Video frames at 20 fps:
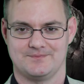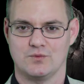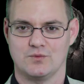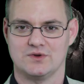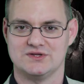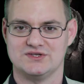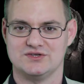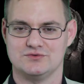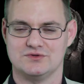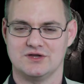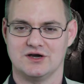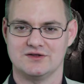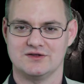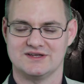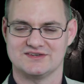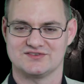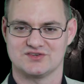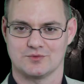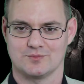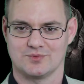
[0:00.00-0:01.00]
When you
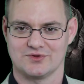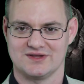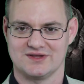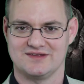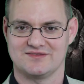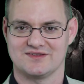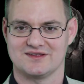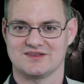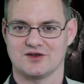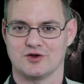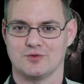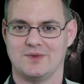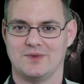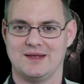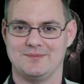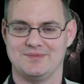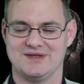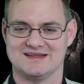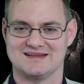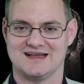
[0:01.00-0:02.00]
notice or believe that there
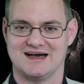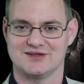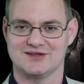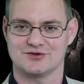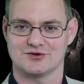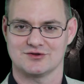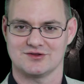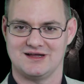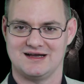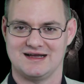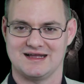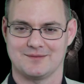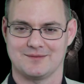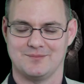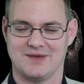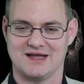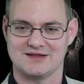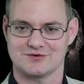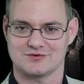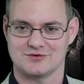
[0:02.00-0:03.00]
may be an underlying
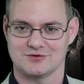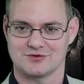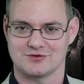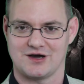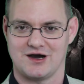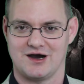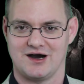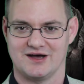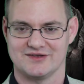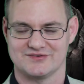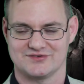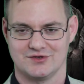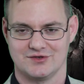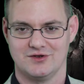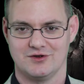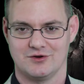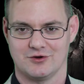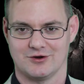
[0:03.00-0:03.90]
medical cause